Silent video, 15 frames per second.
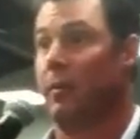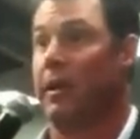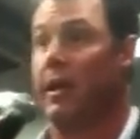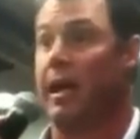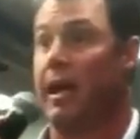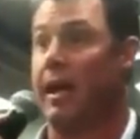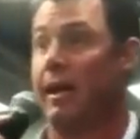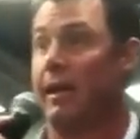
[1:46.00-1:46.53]
But
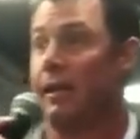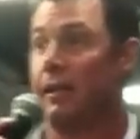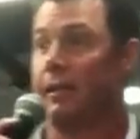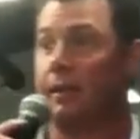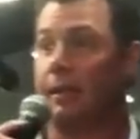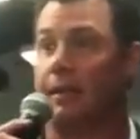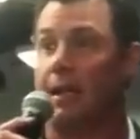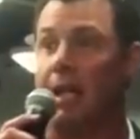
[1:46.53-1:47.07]

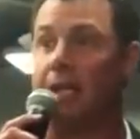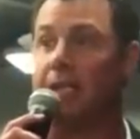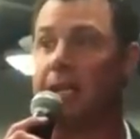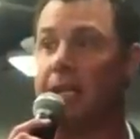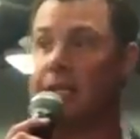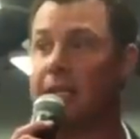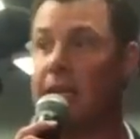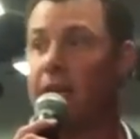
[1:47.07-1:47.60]
Nelly's
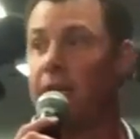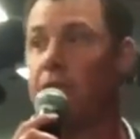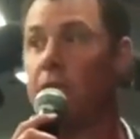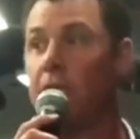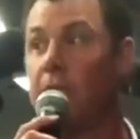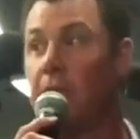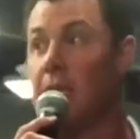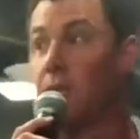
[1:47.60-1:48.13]
going to say a
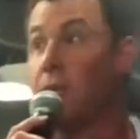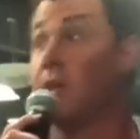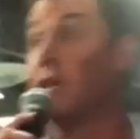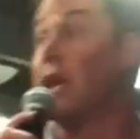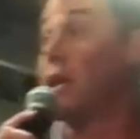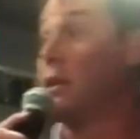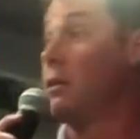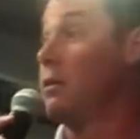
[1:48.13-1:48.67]
few things, but
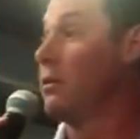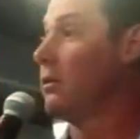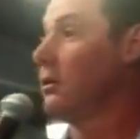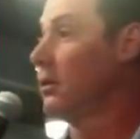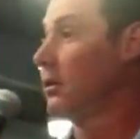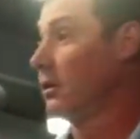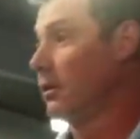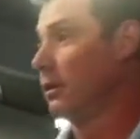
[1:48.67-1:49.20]
thank you.
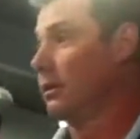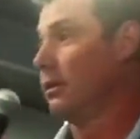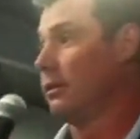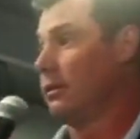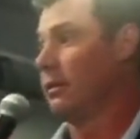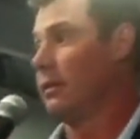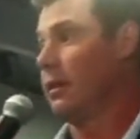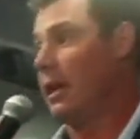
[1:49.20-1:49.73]

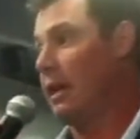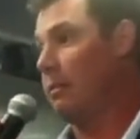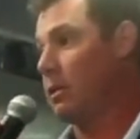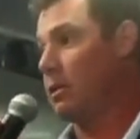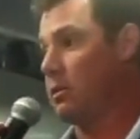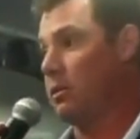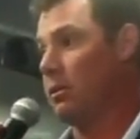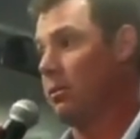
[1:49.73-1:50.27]

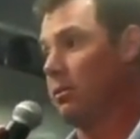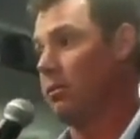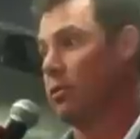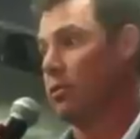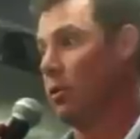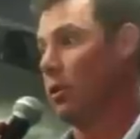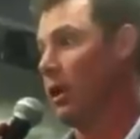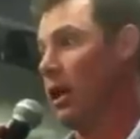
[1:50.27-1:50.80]
Amy Sue,
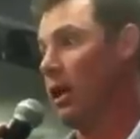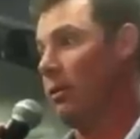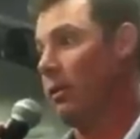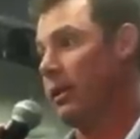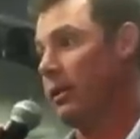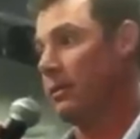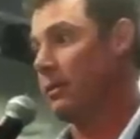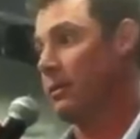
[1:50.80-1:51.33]
Julie
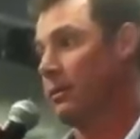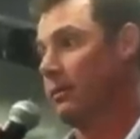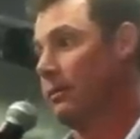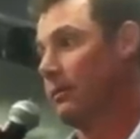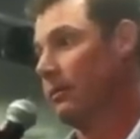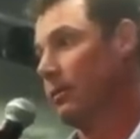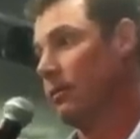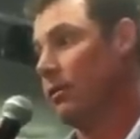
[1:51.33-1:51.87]
Always.
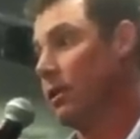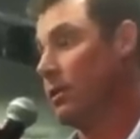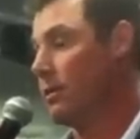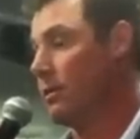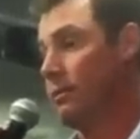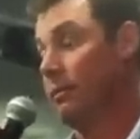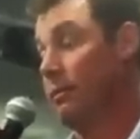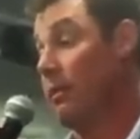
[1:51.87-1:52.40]

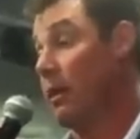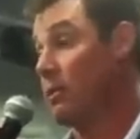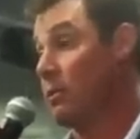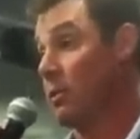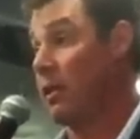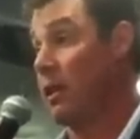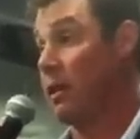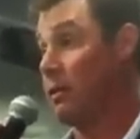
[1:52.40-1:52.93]
Chris, might as
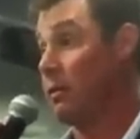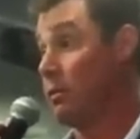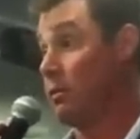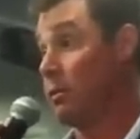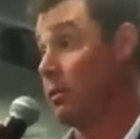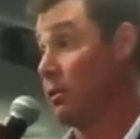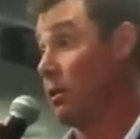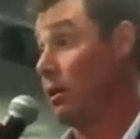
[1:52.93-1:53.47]
well thank you
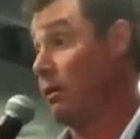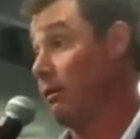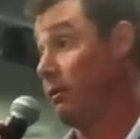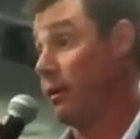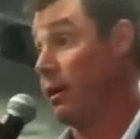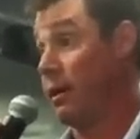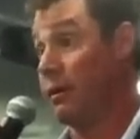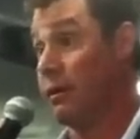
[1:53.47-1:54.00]
too, because you're here
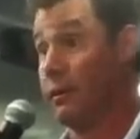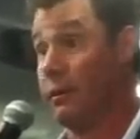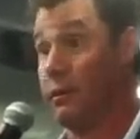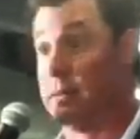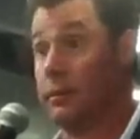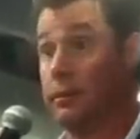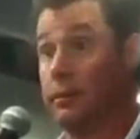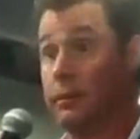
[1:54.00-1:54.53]

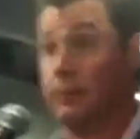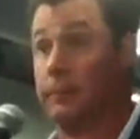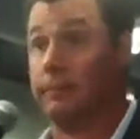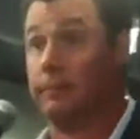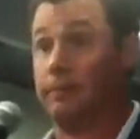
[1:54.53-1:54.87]
every day.